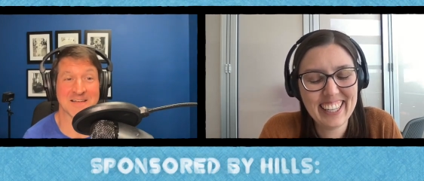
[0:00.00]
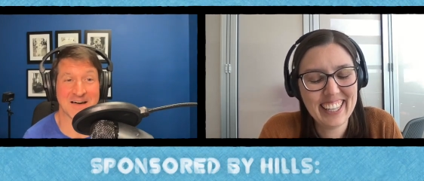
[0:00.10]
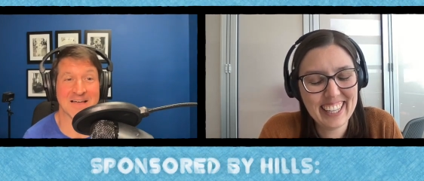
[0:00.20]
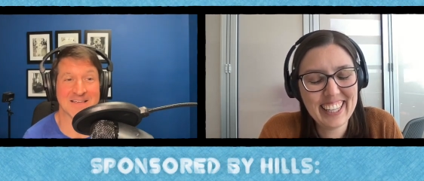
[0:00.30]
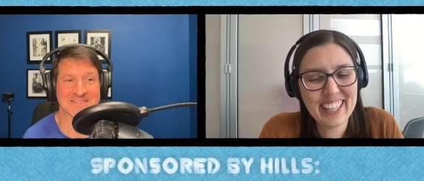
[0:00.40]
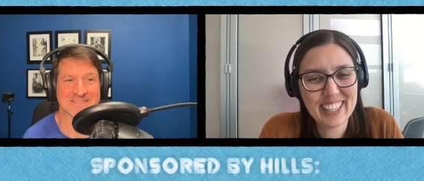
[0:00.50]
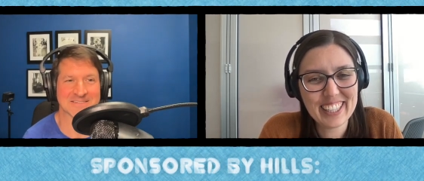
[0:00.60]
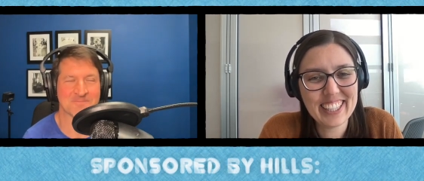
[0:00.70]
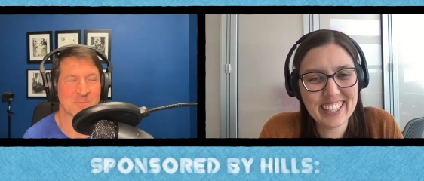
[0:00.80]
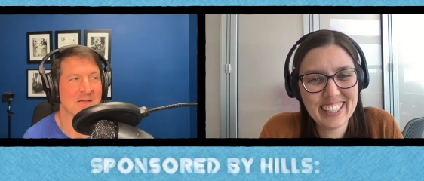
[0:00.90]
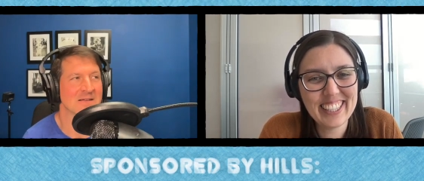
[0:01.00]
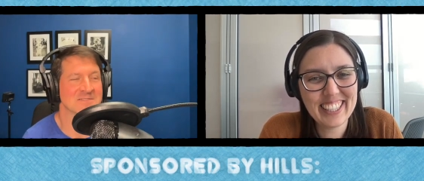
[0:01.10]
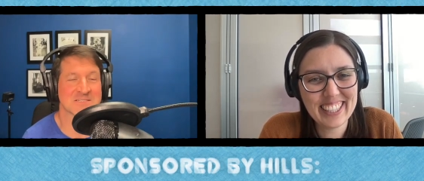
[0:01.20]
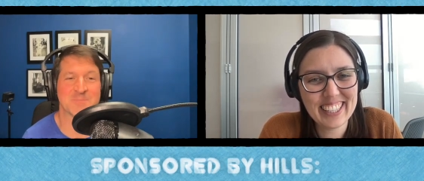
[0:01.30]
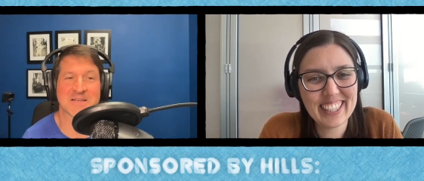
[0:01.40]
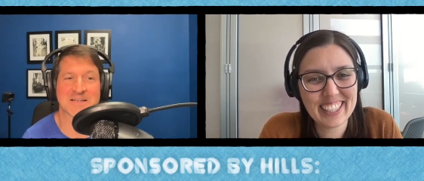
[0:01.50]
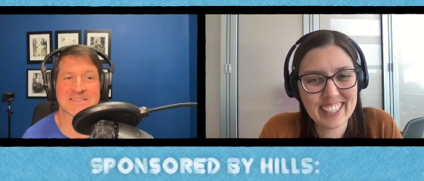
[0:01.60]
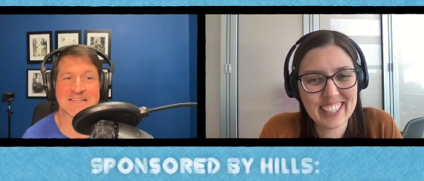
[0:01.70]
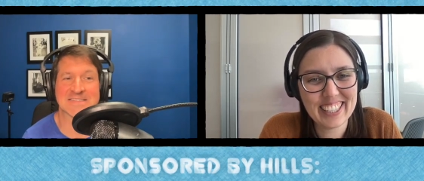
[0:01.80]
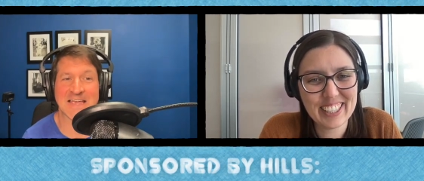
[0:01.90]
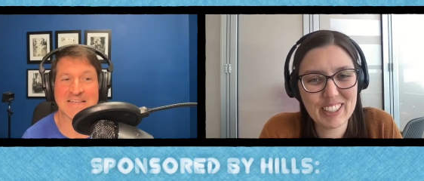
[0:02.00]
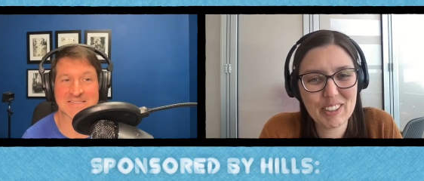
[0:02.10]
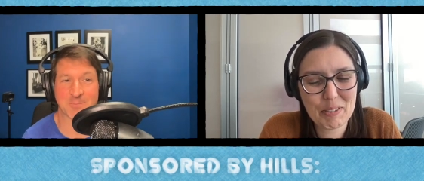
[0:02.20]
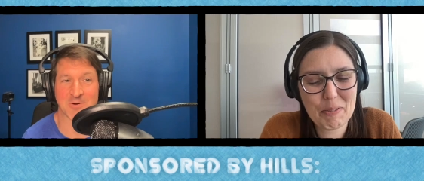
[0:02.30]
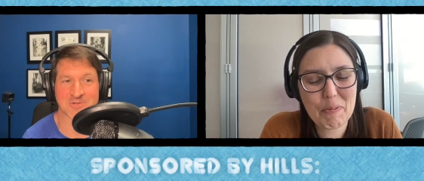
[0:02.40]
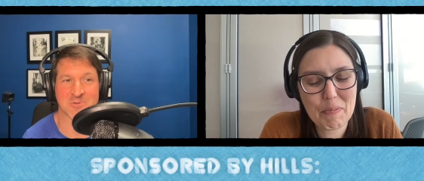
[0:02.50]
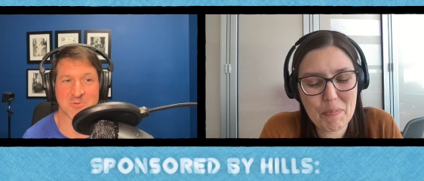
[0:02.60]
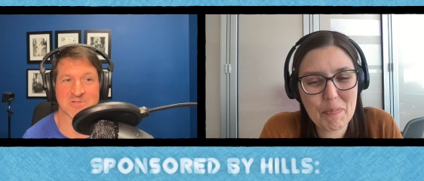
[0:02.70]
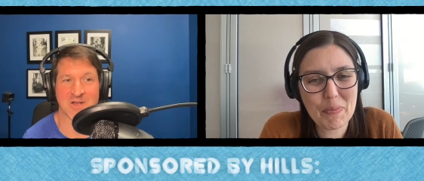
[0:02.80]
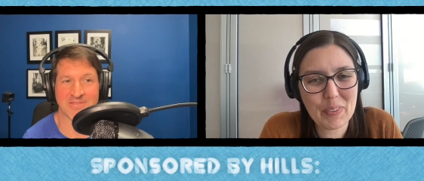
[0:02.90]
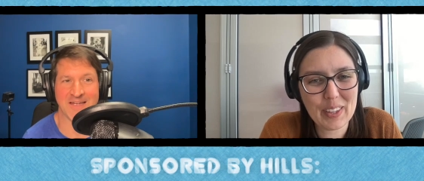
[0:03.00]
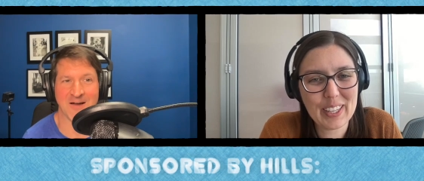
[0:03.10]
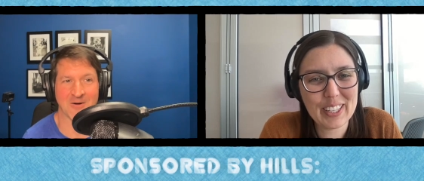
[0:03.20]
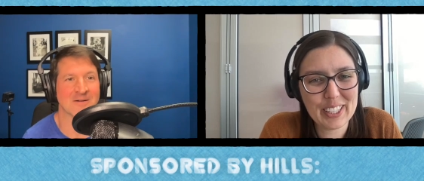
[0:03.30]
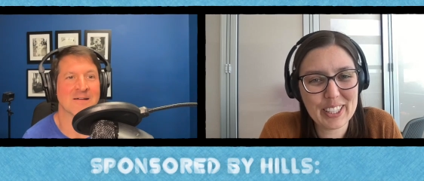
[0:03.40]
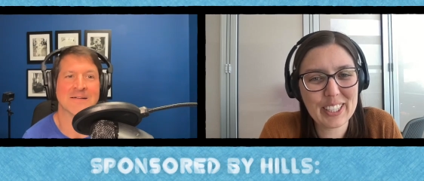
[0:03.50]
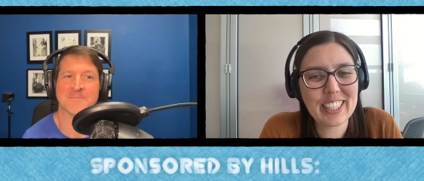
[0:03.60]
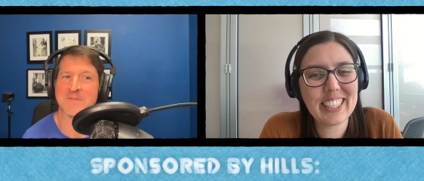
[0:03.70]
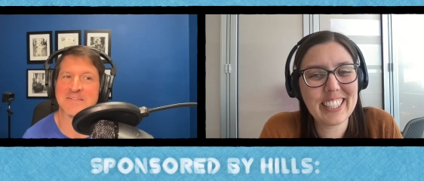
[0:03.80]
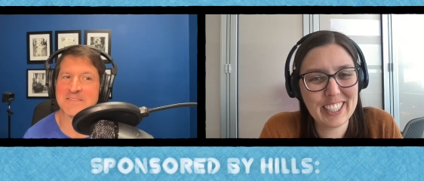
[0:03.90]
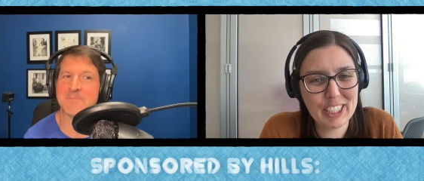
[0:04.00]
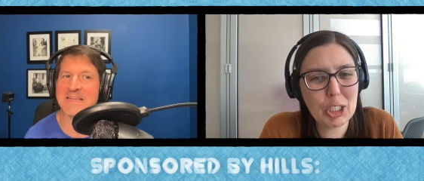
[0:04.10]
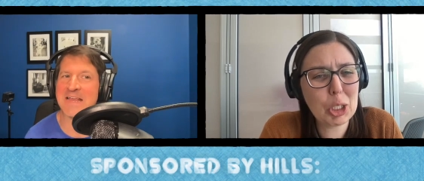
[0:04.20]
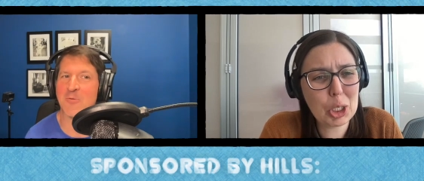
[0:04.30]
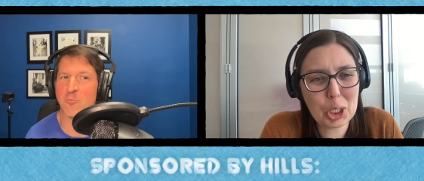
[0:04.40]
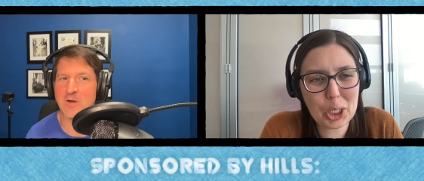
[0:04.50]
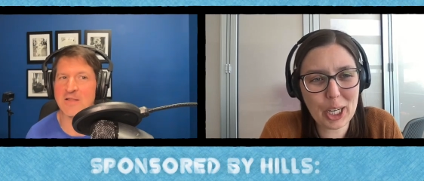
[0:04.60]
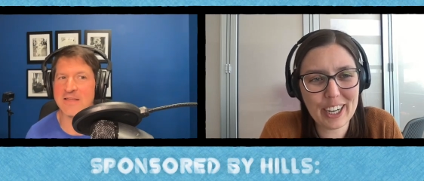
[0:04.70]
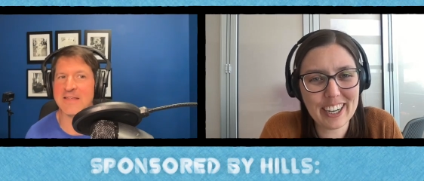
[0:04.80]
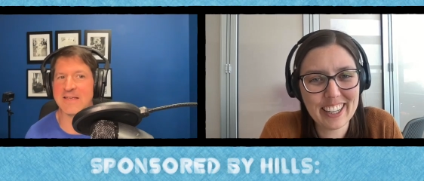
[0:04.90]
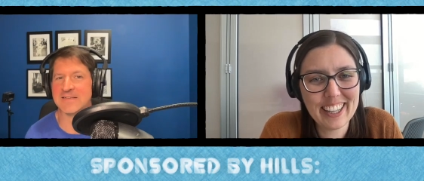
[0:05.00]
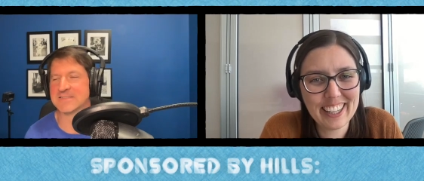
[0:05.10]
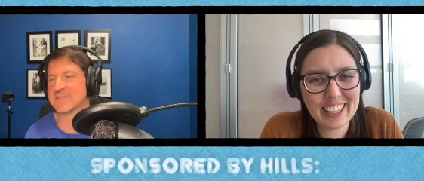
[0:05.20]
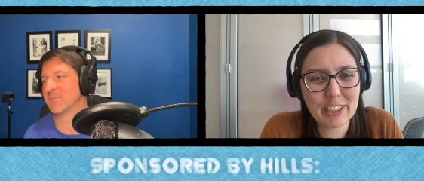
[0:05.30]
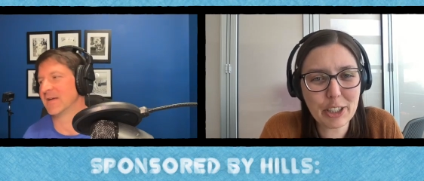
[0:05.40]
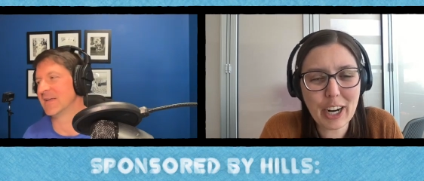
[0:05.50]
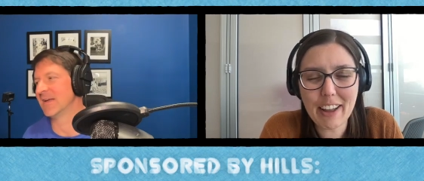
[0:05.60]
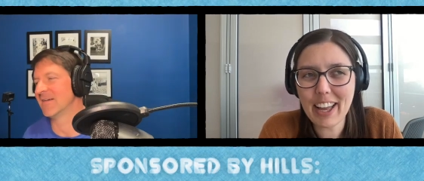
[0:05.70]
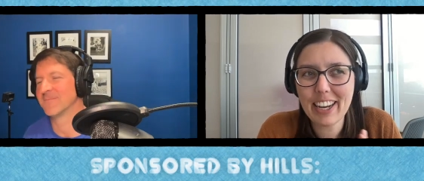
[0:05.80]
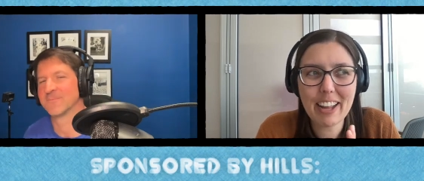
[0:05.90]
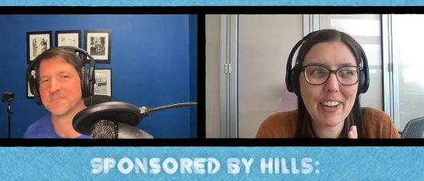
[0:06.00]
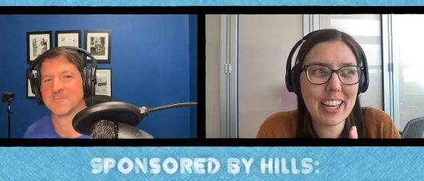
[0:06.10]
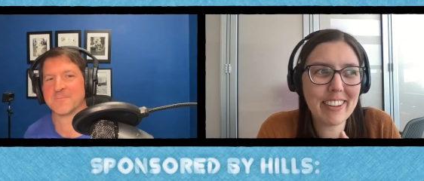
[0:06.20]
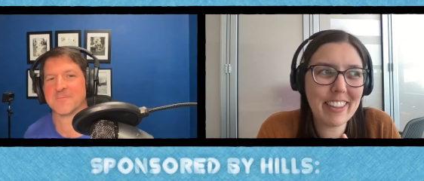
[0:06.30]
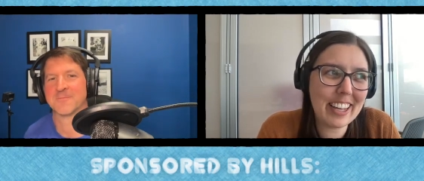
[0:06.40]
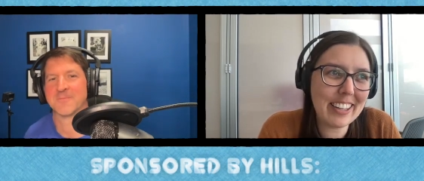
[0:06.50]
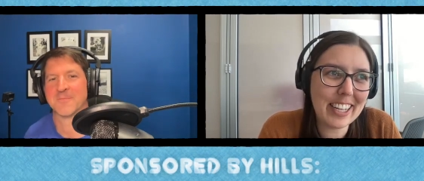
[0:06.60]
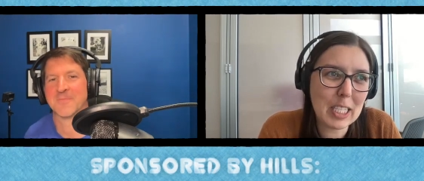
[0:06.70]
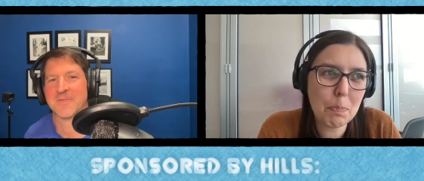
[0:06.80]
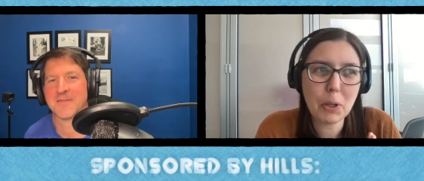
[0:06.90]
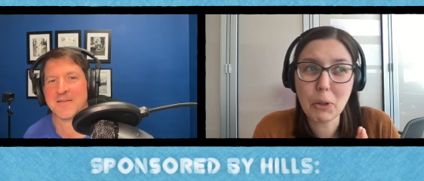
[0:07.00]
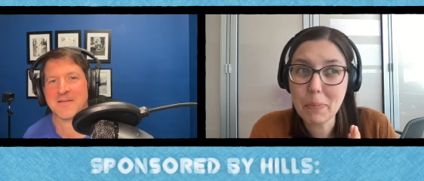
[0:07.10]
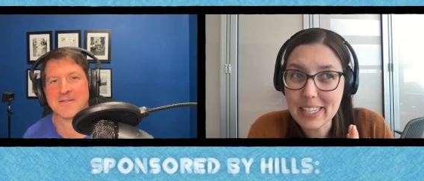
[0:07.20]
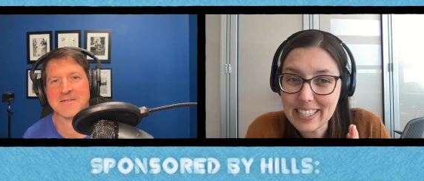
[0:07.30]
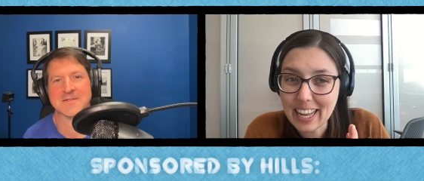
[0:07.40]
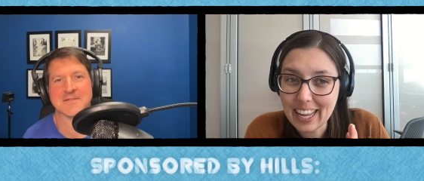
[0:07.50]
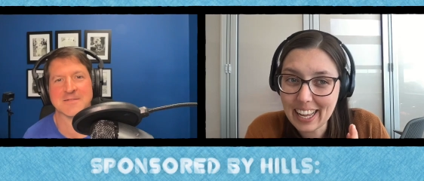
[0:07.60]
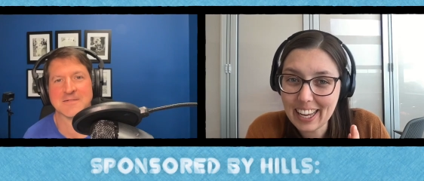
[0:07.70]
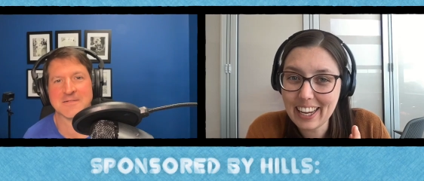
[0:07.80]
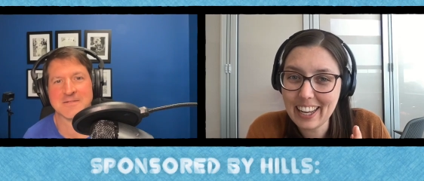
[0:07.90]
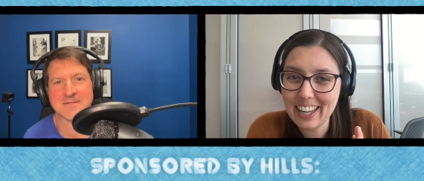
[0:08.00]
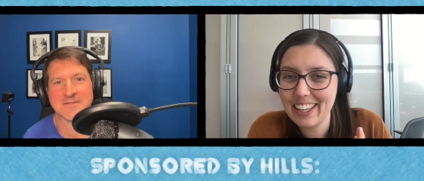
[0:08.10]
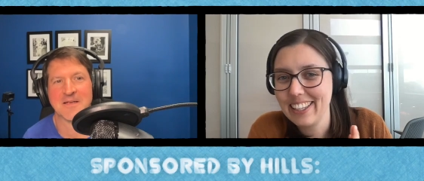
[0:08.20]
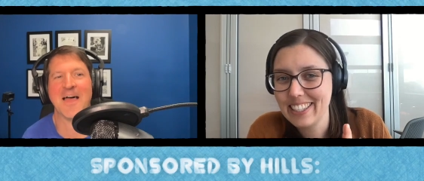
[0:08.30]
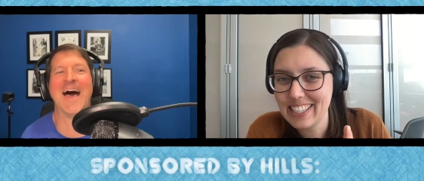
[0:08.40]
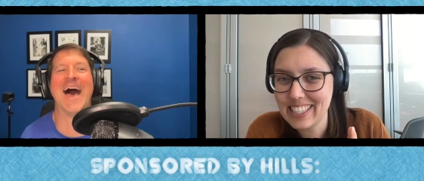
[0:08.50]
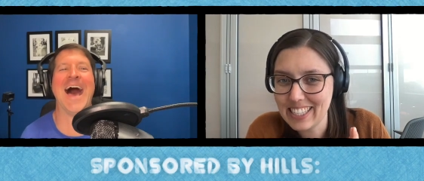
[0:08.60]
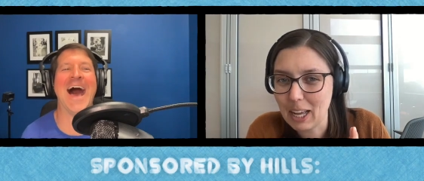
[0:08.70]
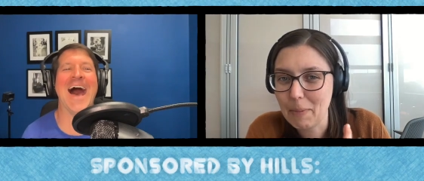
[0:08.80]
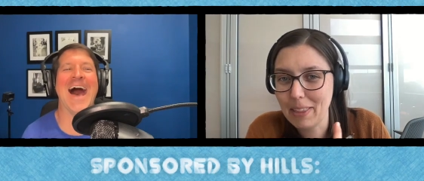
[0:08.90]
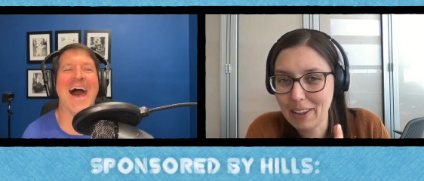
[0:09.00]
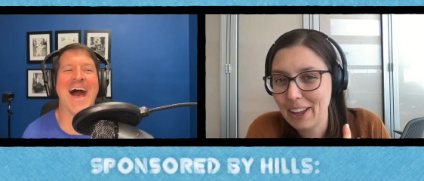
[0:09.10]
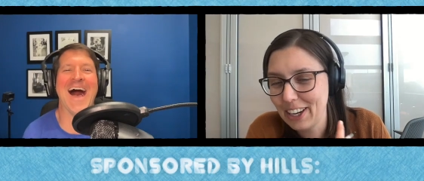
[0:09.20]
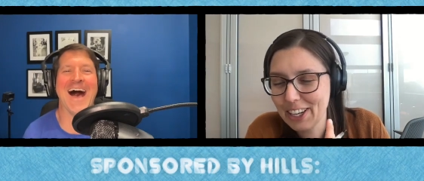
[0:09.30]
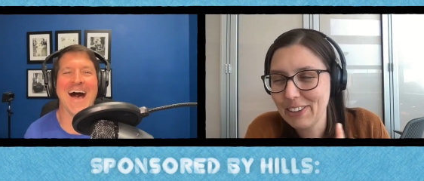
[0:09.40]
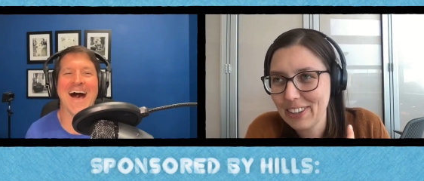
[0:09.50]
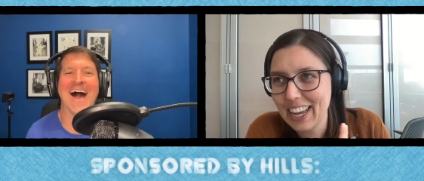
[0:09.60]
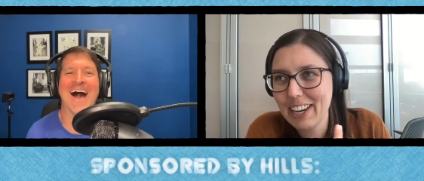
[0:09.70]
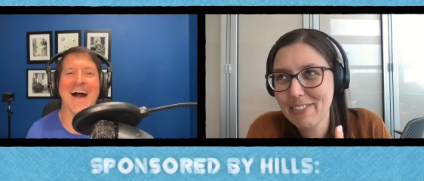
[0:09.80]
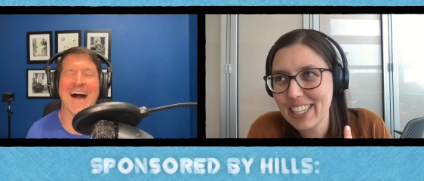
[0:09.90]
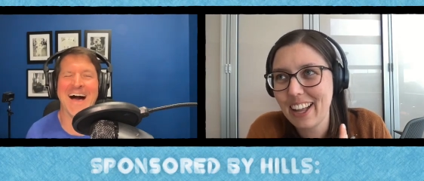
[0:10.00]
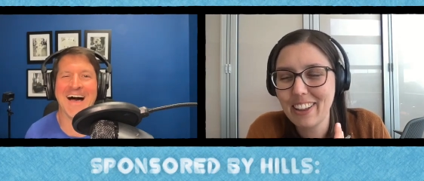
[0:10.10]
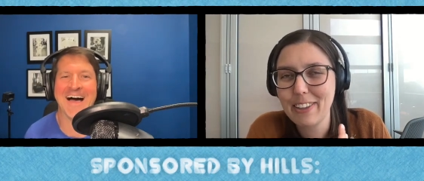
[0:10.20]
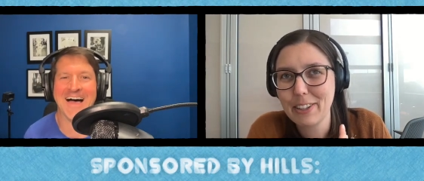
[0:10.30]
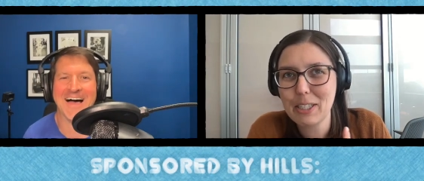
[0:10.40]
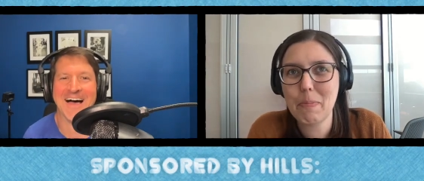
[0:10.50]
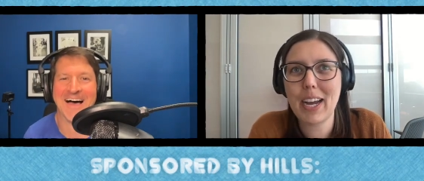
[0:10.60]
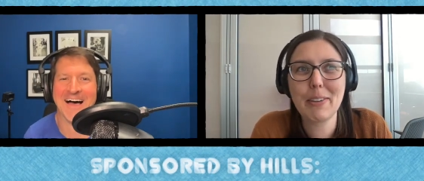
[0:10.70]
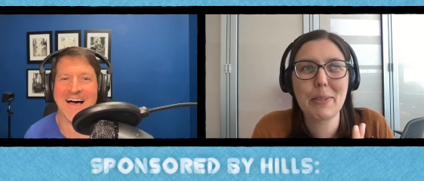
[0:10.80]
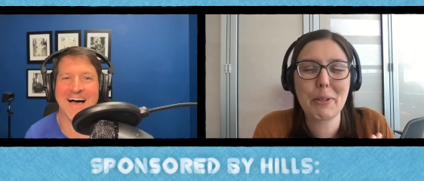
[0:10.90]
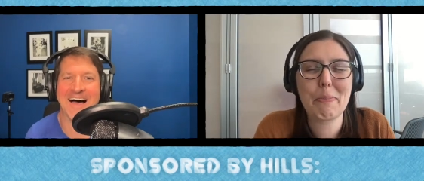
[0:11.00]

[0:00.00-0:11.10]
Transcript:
Speaker 1: It's just because they say it's the person who's not there that doesn't mean that really sure. is, but yeah. sure.
Speaker 2: I've had I've had like clients pull me aside, tell me that you know, kind of tell on their spouse or